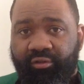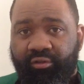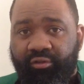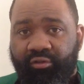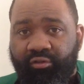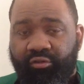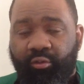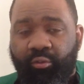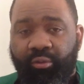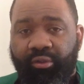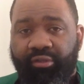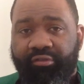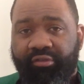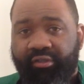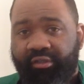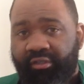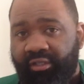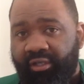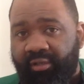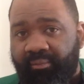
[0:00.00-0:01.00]
So once
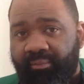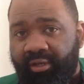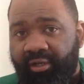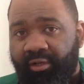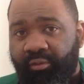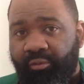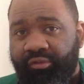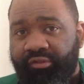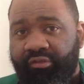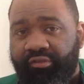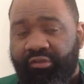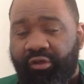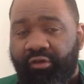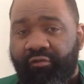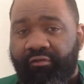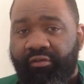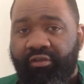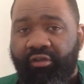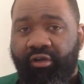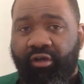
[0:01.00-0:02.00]
again, man, we
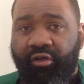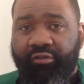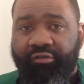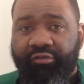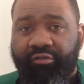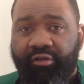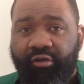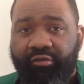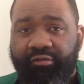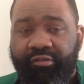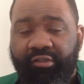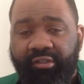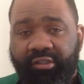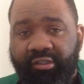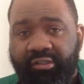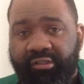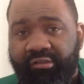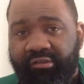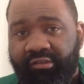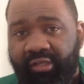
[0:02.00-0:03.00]
serving y'all salty
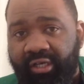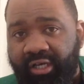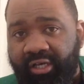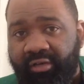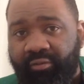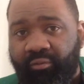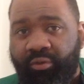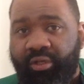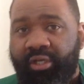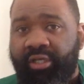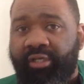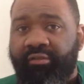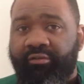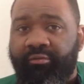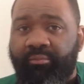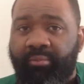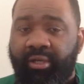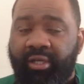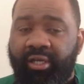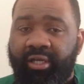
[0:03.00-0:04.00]
niggas hot
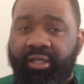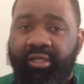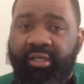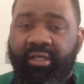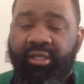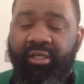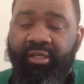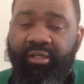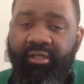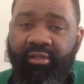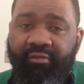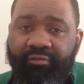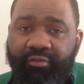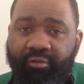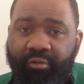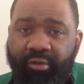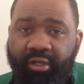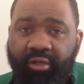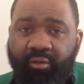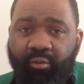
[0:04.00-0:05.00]
wings, man. And if
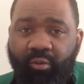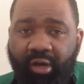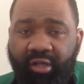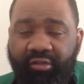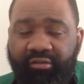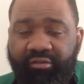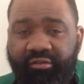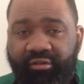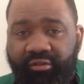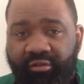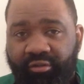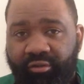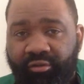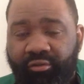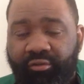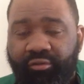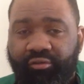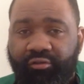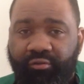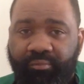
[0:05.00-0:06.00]
you ain't watching the
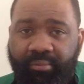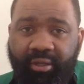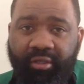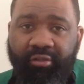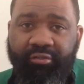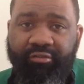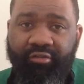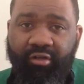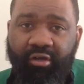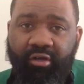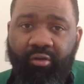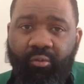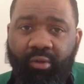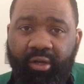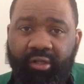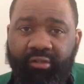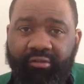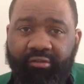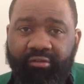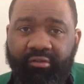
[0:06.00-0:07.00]
news, you better start
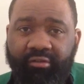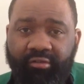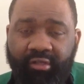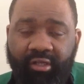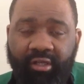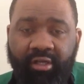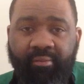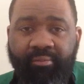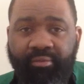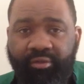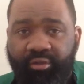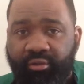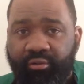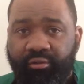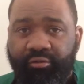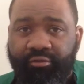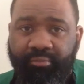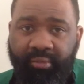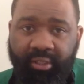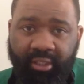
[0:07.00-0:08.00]
watching the damn
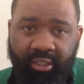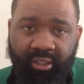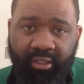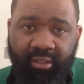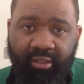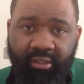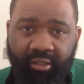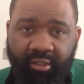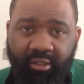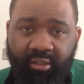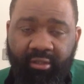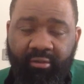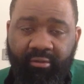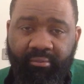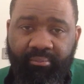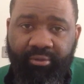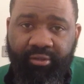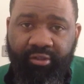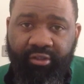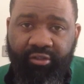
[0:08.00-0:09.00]
news, man.
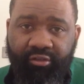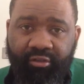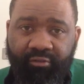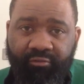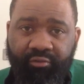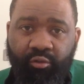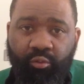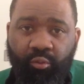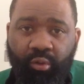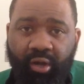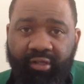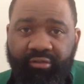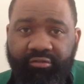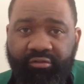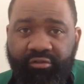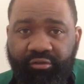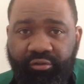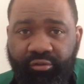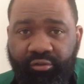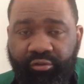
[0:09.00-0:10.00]
Because if you watch
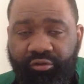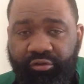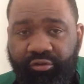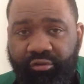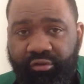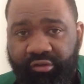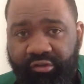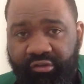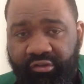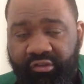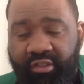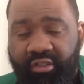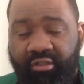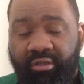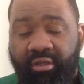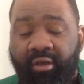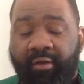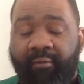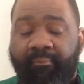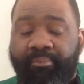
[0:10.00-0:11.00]
the news, you'll
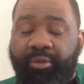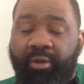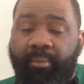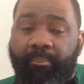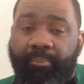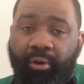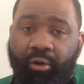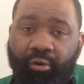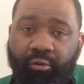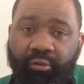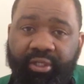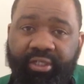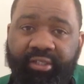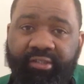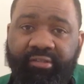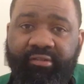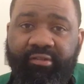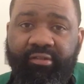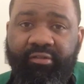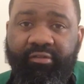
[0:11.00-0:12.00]
see the
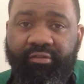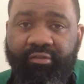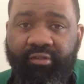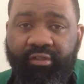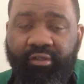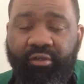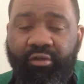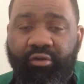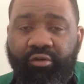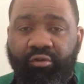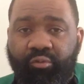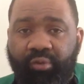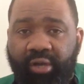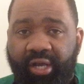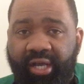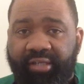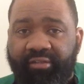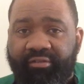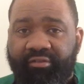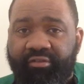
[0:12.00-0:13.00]
police is still
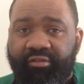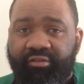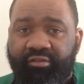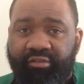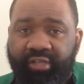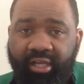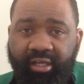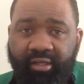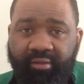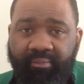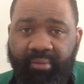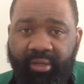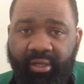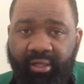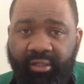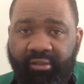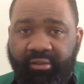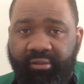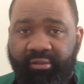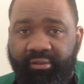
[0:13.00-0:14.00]
harassing Jake,
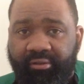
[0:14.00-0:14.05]
man.